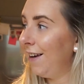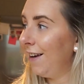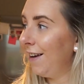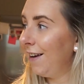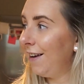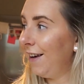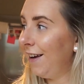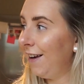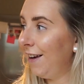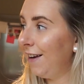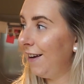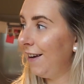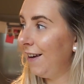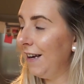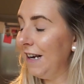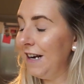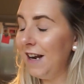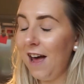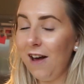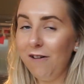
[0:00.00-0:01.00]

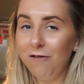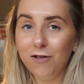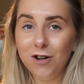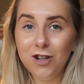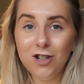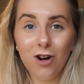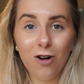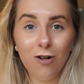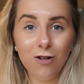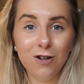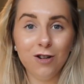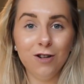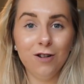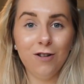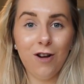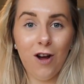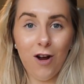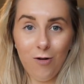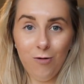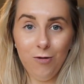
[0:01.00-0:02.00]
And every dog
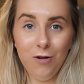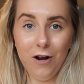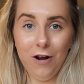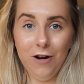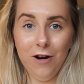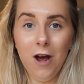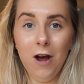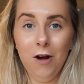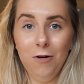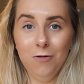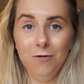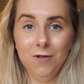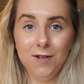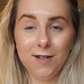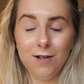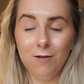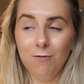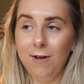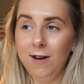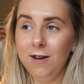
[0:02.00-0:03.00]
owner knows
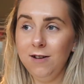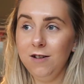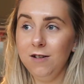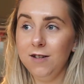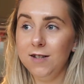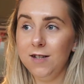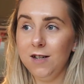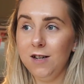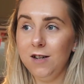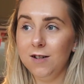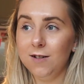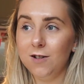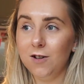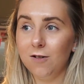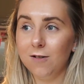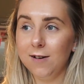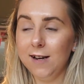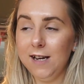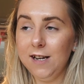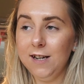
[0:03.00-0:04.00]
that when you see your
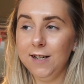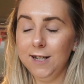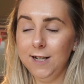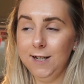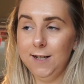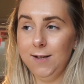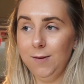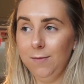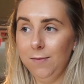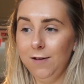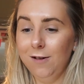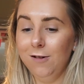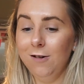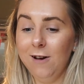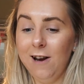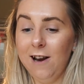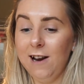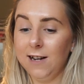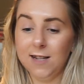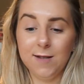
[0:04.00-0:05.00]
dog eating something
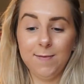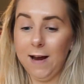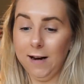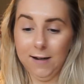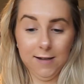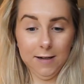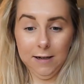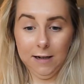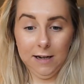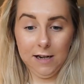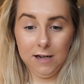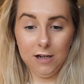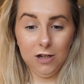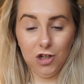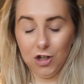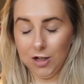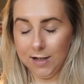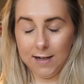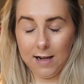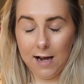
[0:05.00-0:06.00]
unexpectedly, you're
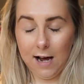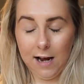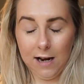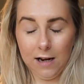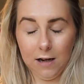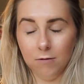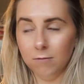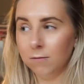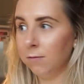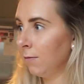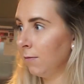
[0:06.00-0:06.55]
just like,